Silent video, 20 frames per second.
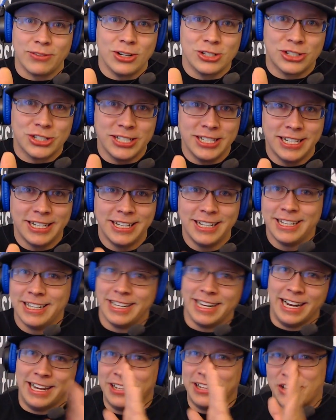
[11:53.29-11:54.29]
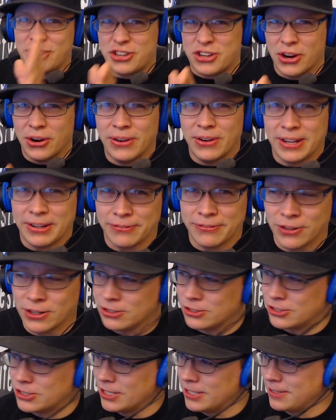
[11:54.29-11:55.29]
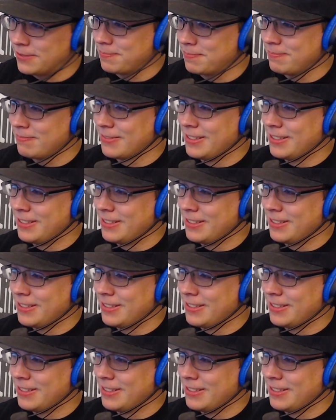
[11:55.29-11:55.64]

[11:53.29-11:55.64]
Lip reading: version and the dirty version.